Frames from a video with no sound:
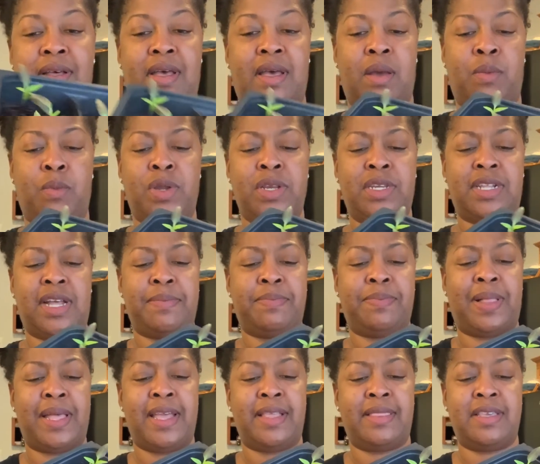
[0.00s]
When did I
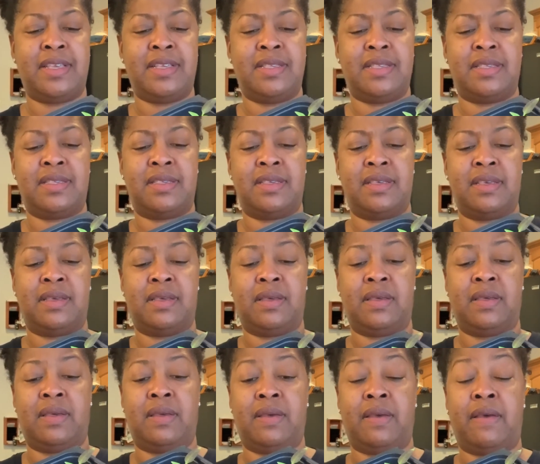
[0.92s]
plant this?
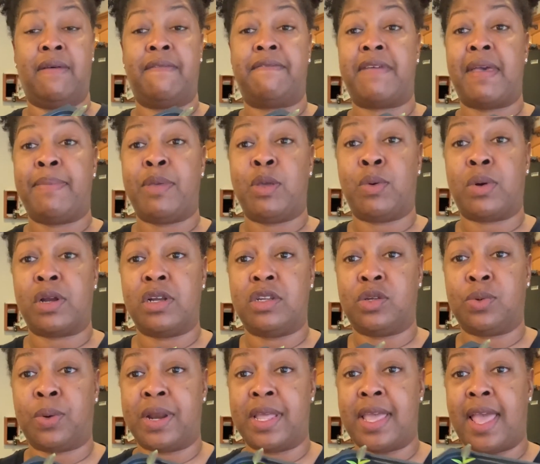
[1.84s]
February
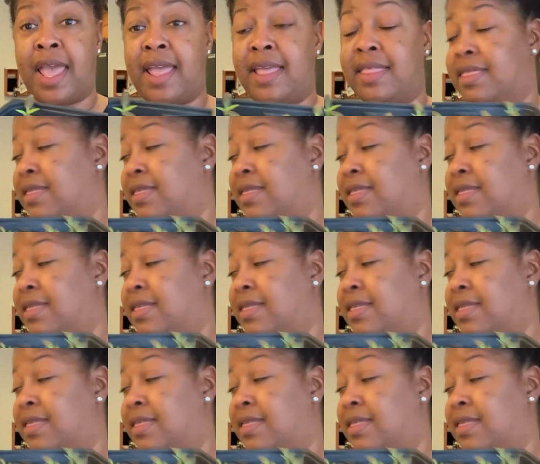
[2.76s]
28th.